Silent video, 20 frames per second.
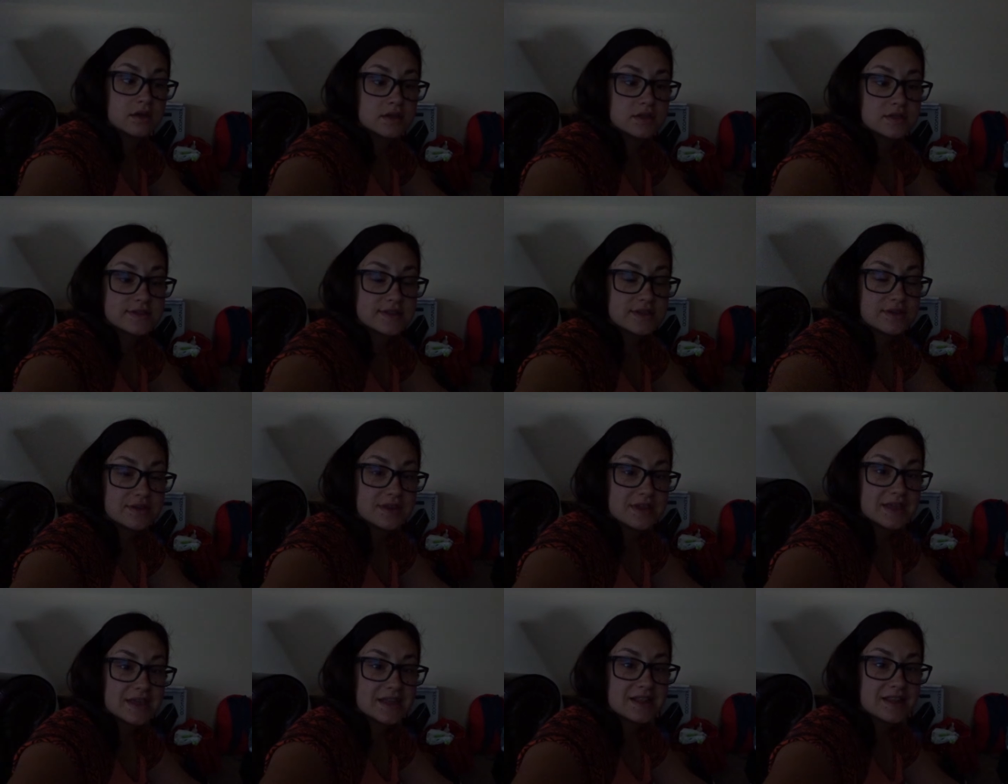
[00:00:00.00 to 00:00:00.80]
So
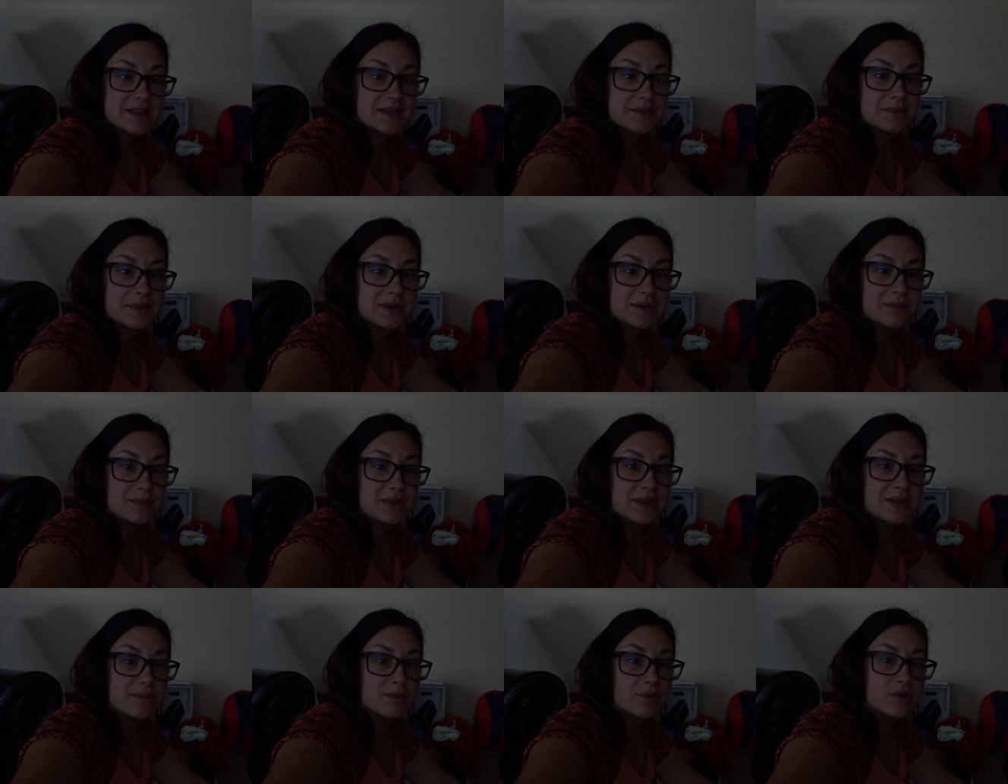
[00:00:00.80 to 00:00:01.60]
you get a little bit of
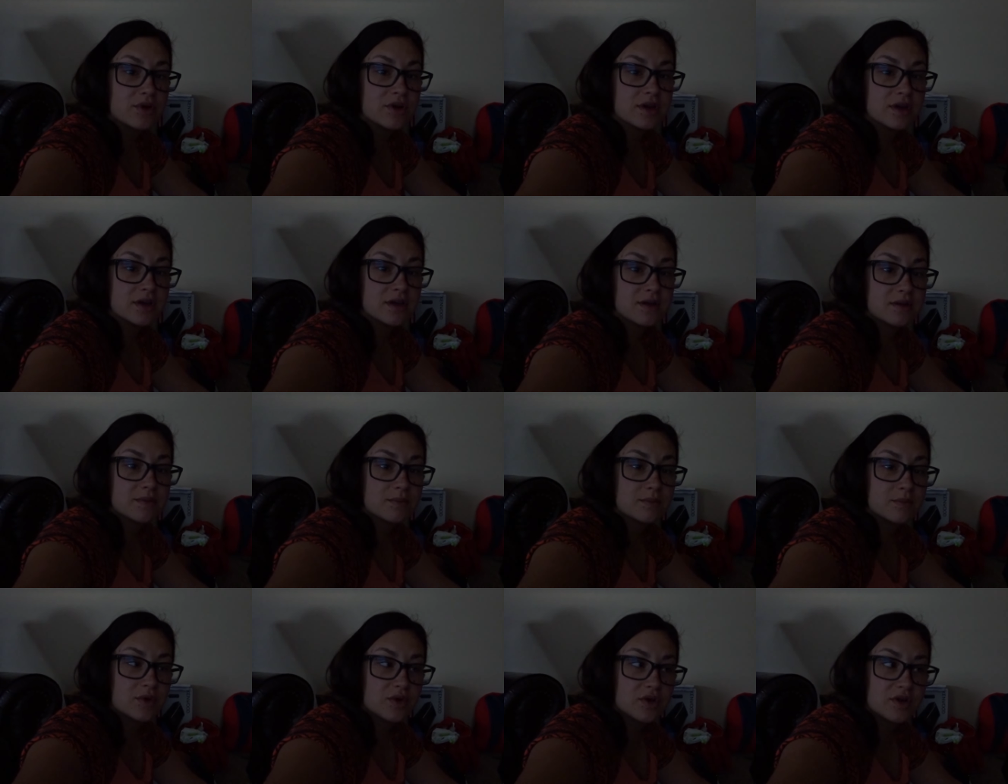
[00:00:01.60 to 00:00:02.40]
me, more
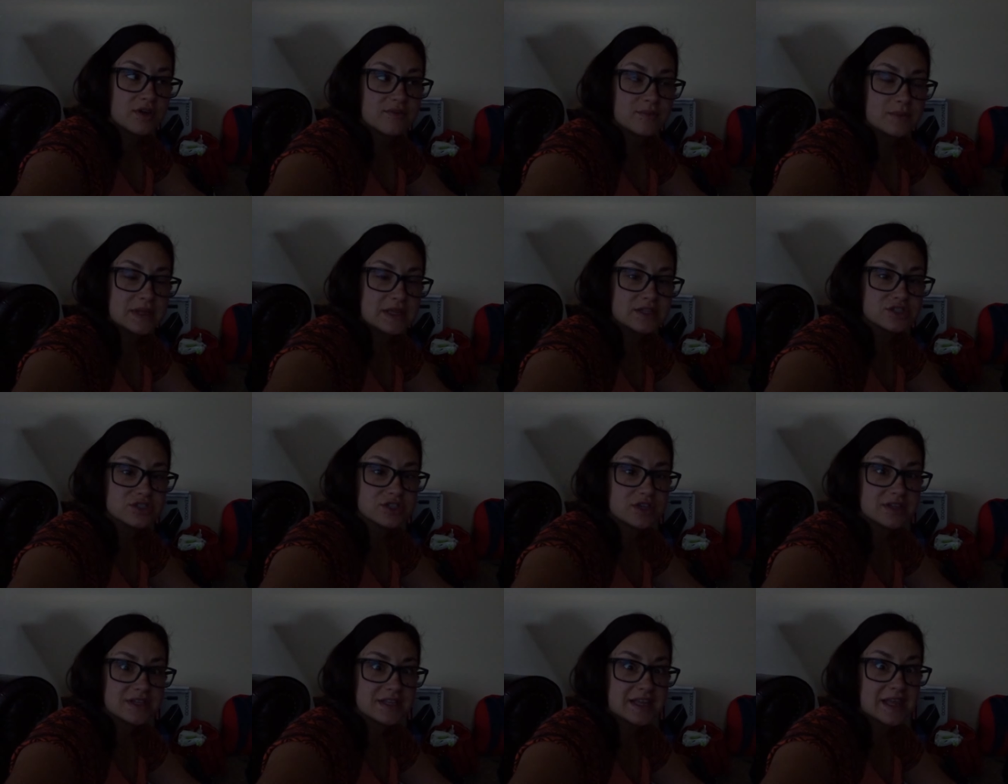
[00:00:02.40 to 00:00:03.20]
more of me and
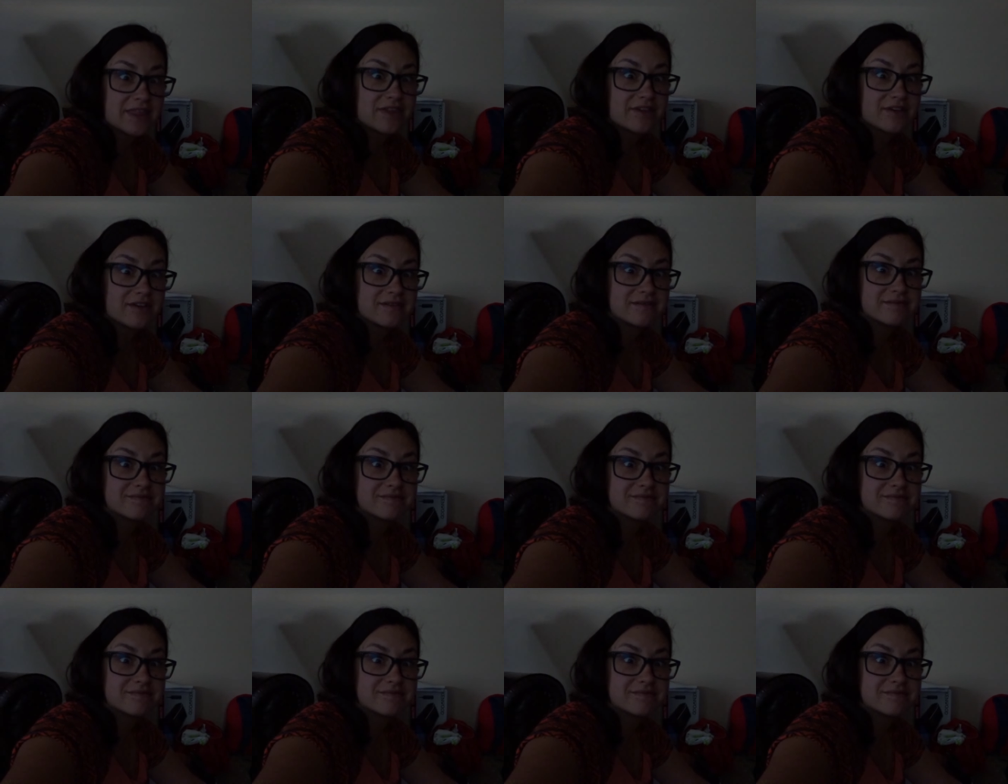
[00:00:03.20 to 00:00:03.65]
Sean together.